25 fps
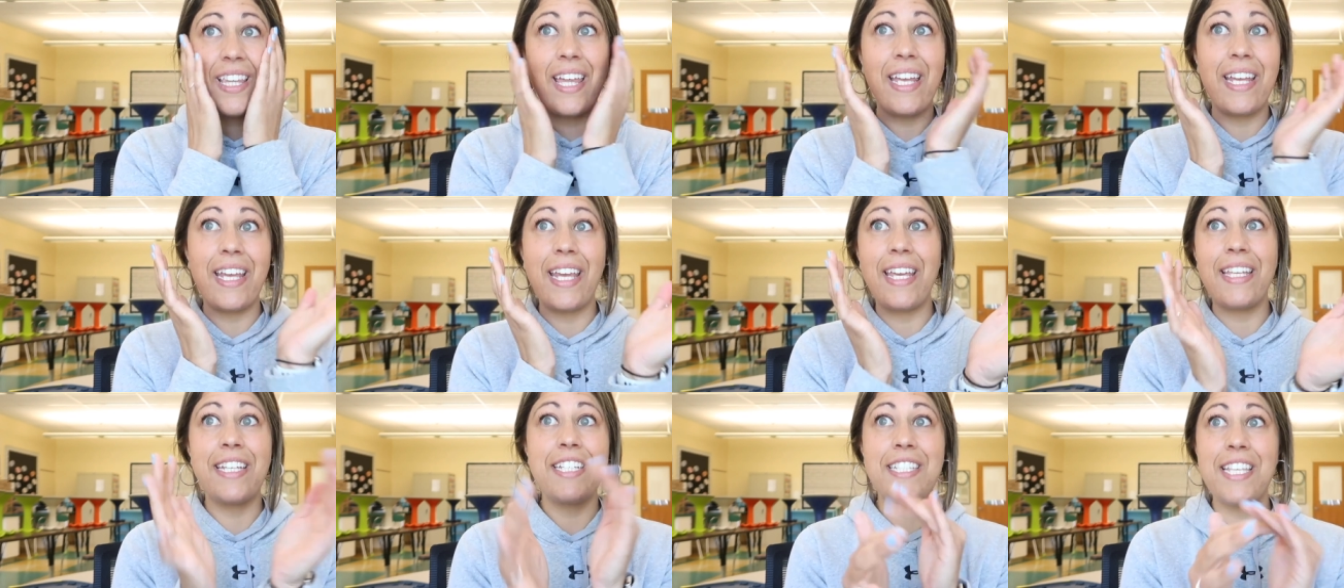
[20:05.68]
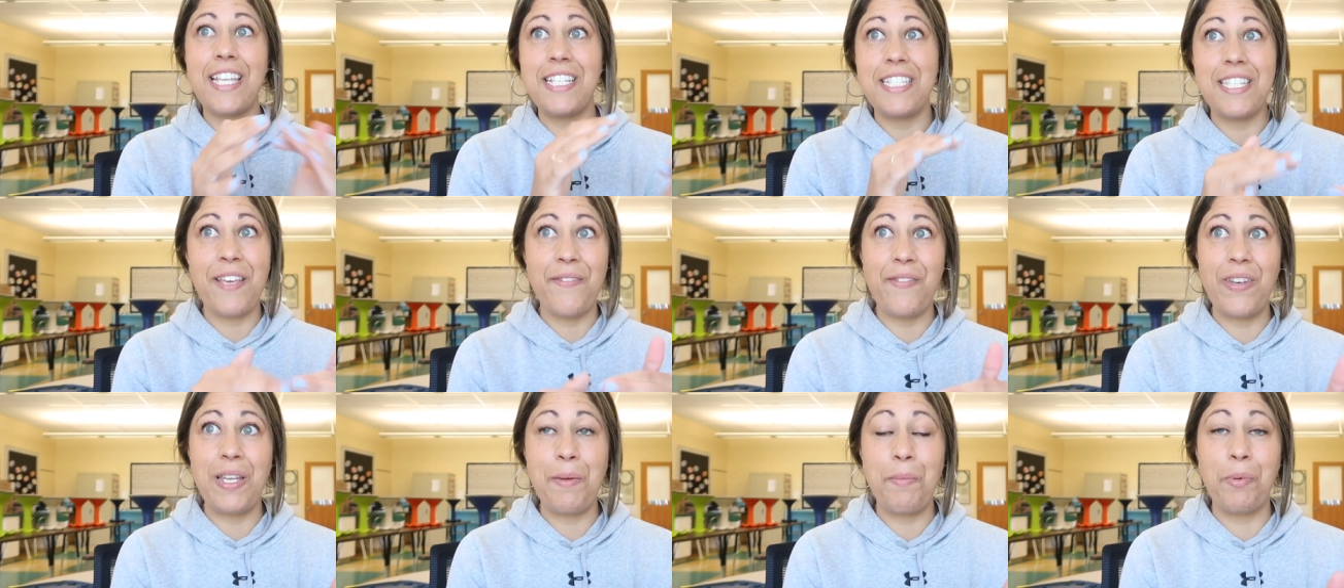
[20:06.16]
like
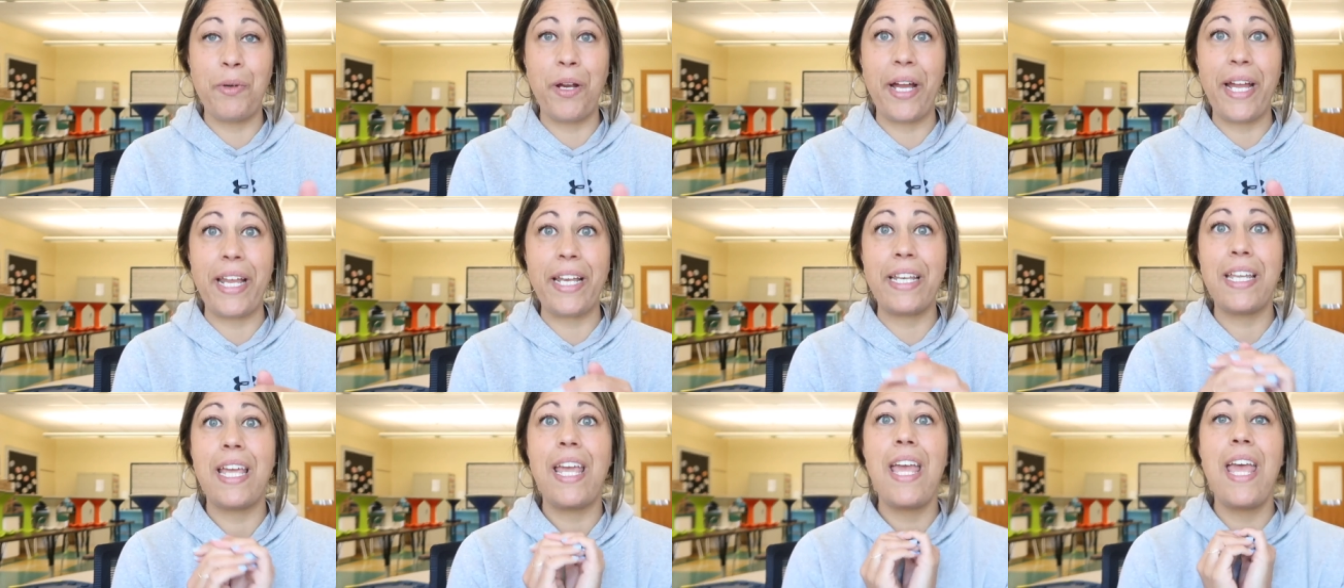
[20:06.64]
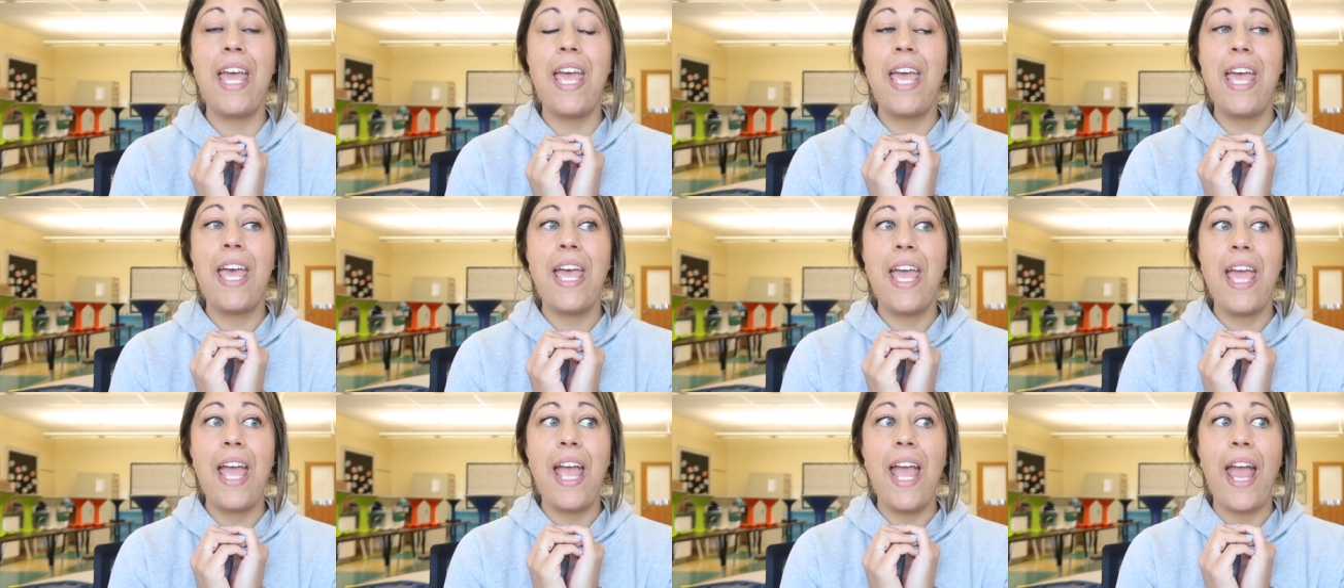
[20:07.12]
inattentivity brain,
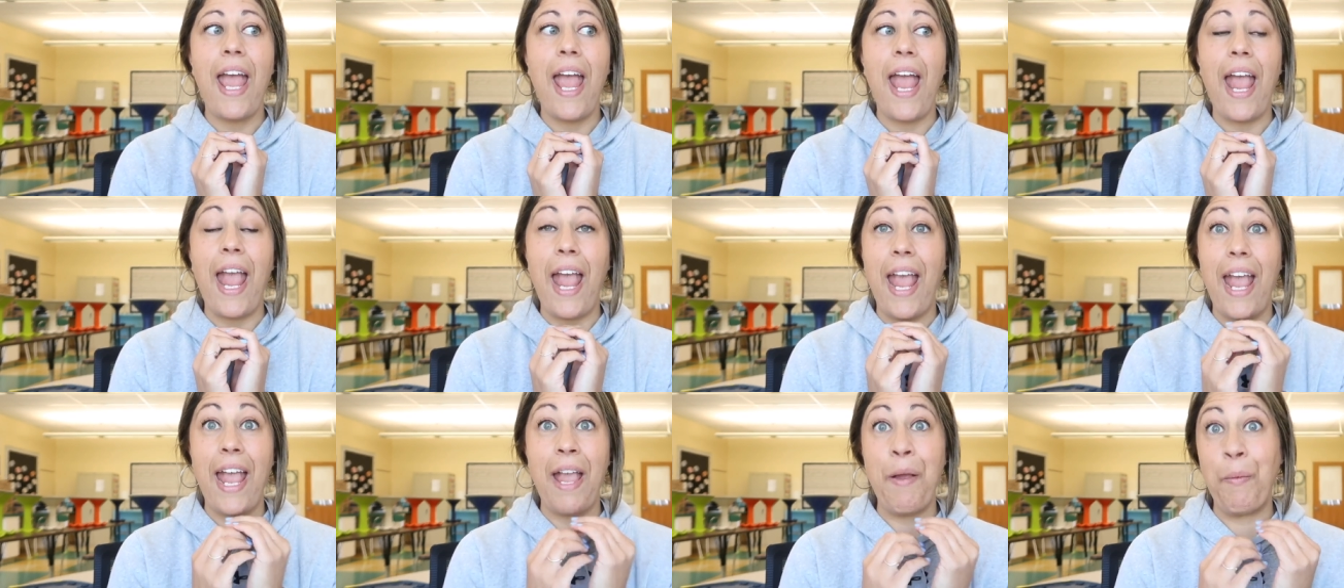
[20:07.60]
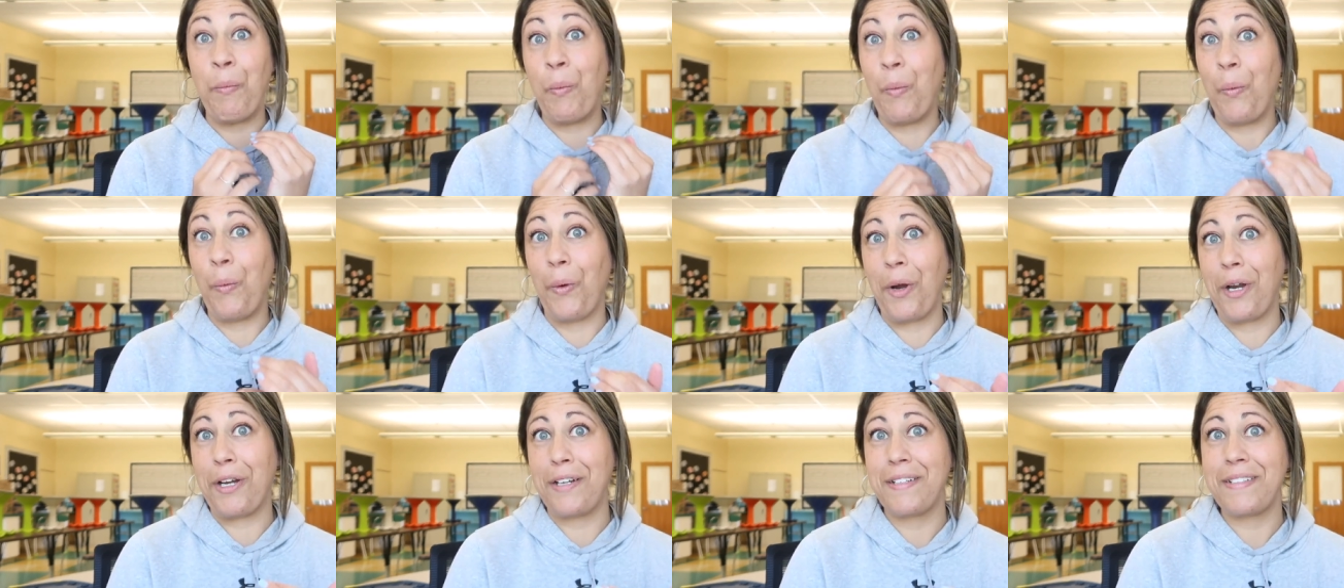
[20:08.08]
it
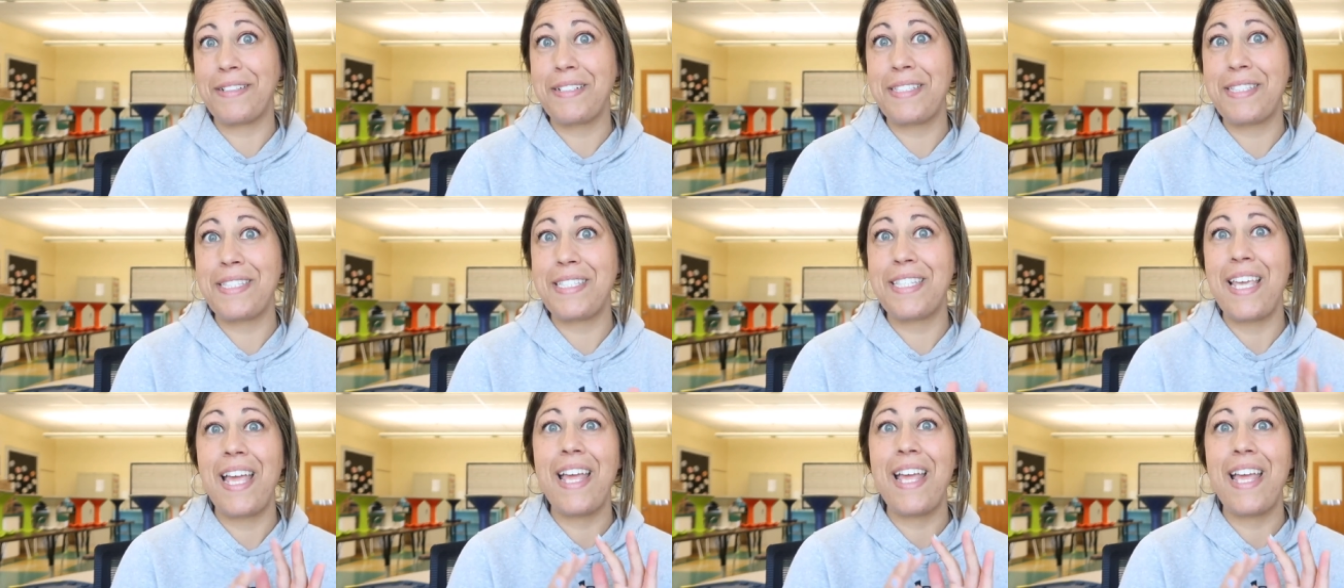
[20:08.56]
works.